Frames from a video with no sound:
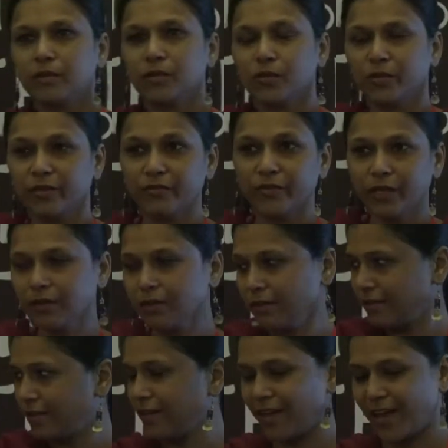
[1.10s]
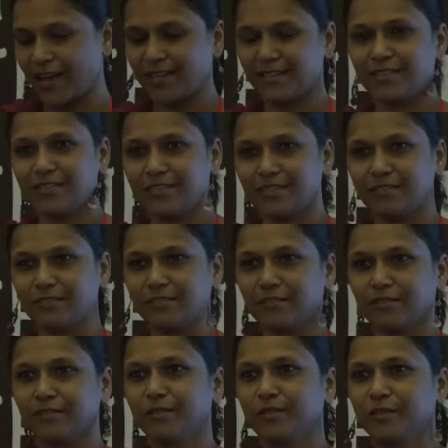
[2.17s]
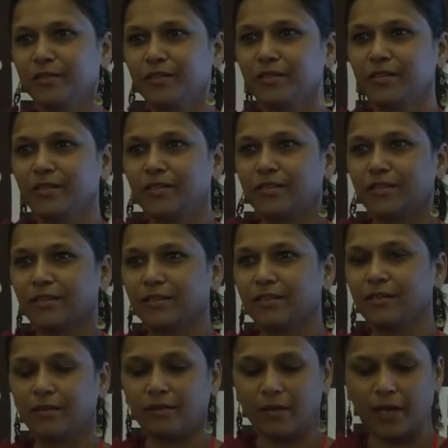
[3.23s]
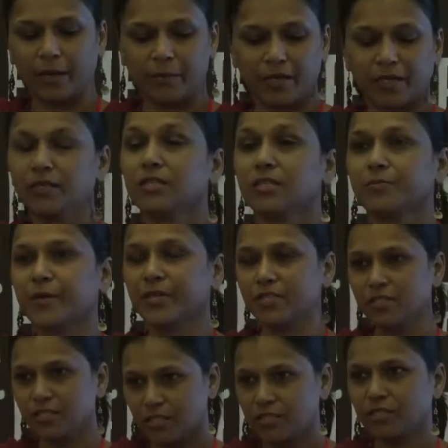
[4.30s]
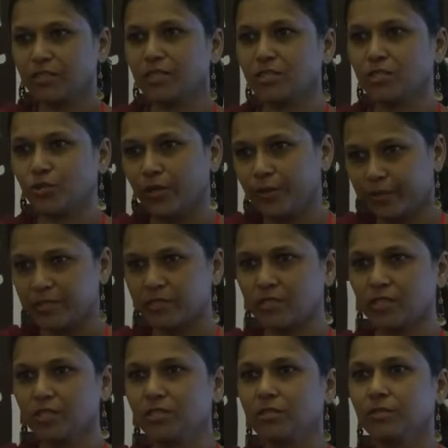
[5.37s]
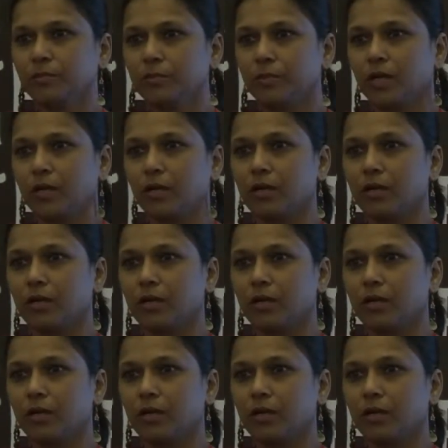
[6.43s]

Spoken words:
Good evening, and I'm making this presentation as a joint presentation